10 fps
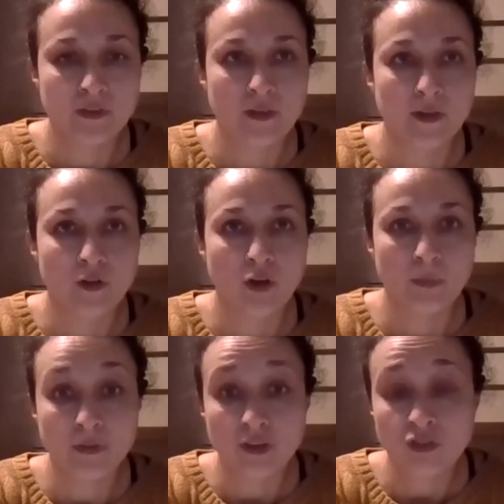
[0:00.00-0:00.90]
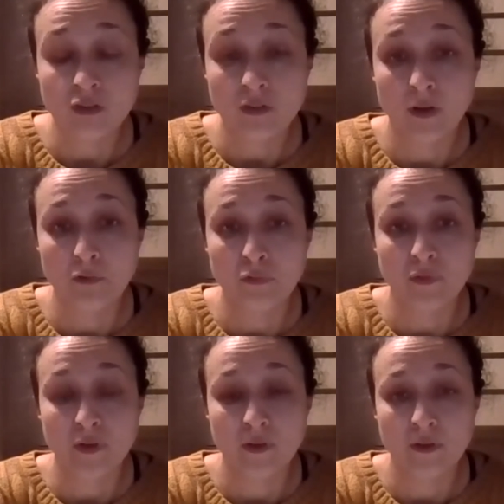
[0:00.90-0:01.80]
uh, composition of,
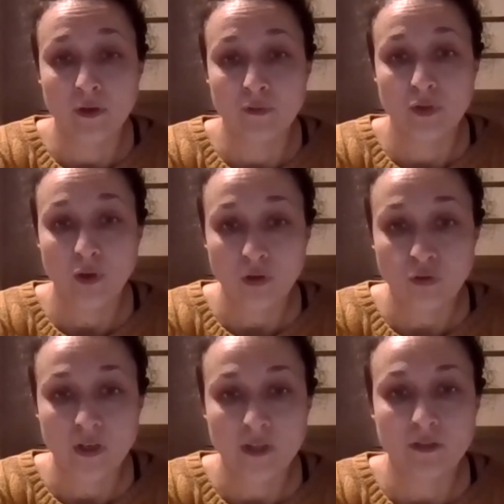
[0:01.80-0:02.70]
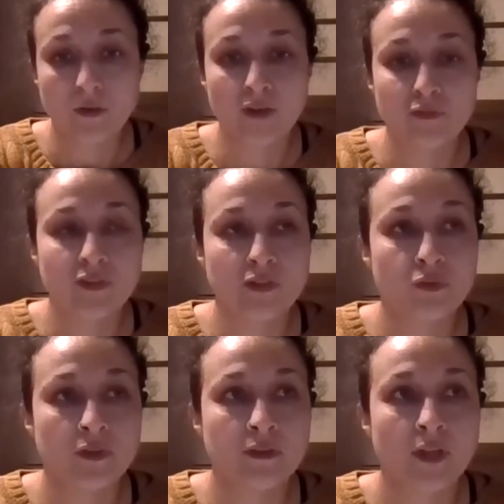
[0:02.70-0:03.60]
uh, of the concrete, you have
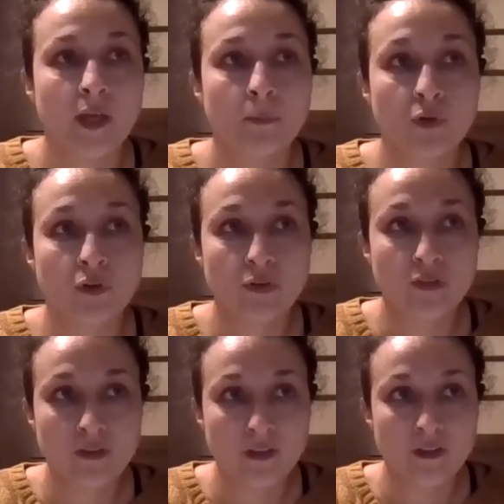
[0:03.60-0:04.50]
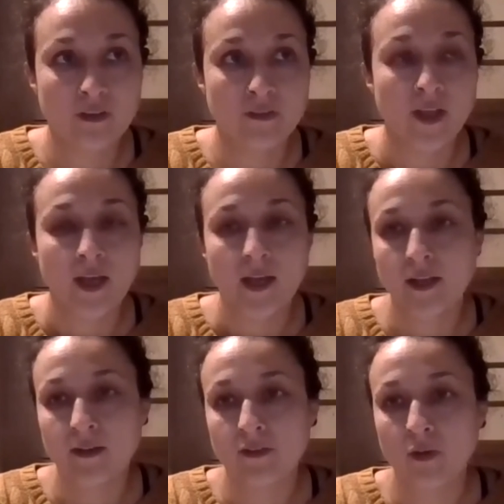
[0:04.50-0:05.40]
different porosities,
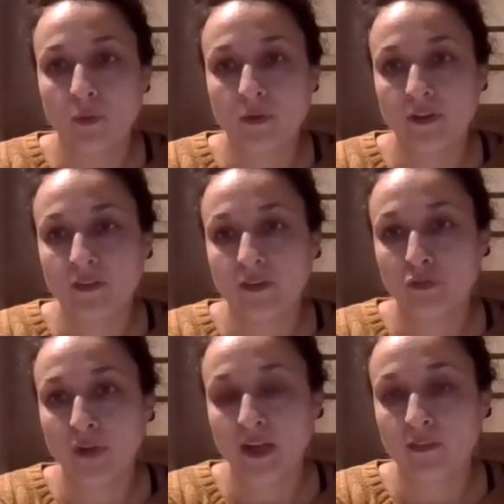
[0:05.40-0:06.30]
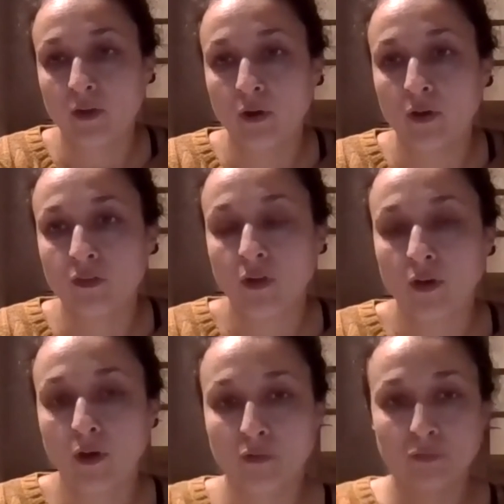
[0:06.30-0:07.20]
and all these affects a lot
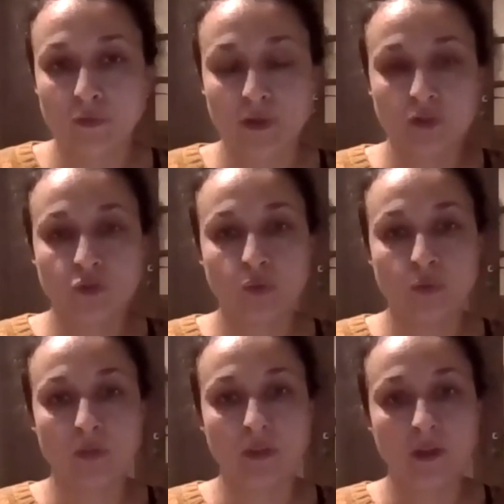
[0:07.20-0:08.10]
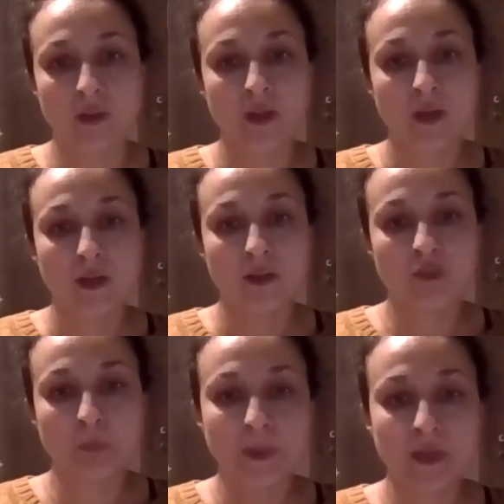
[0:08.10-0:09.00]
of uh, to the
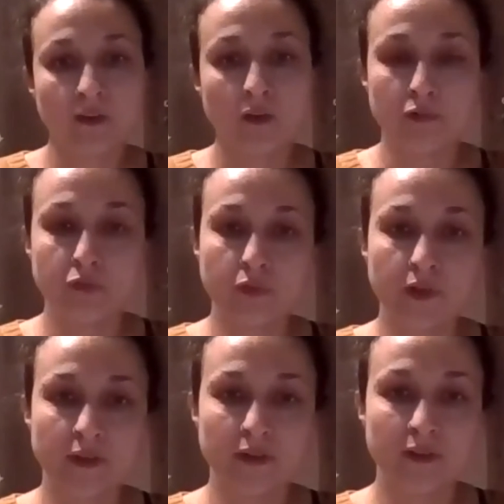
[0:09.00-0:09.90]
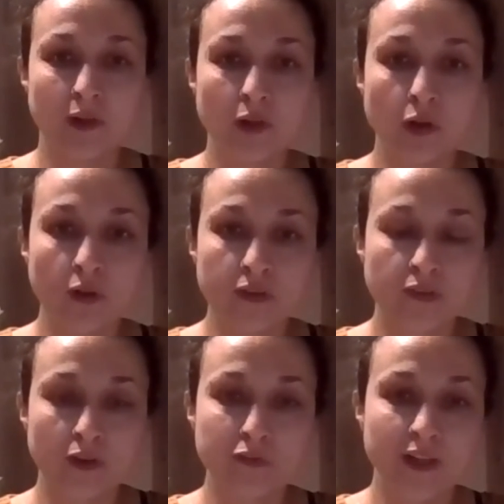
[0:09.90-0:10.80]
speed of uh, loss
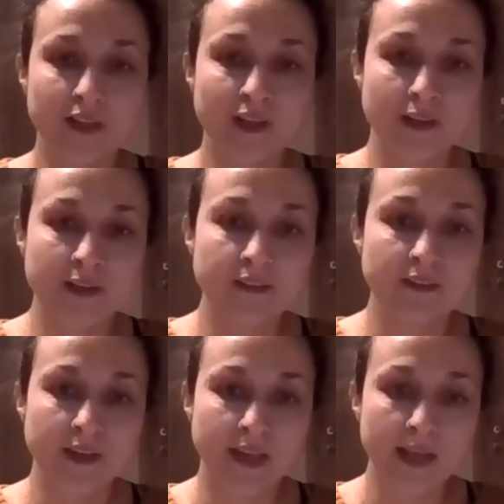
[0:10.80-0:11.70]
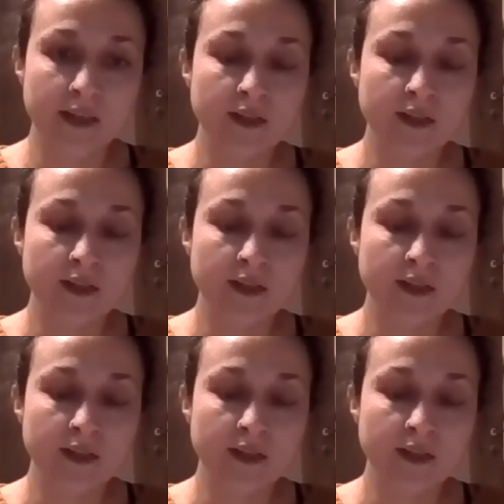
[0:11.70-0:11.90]
of alkalinity again.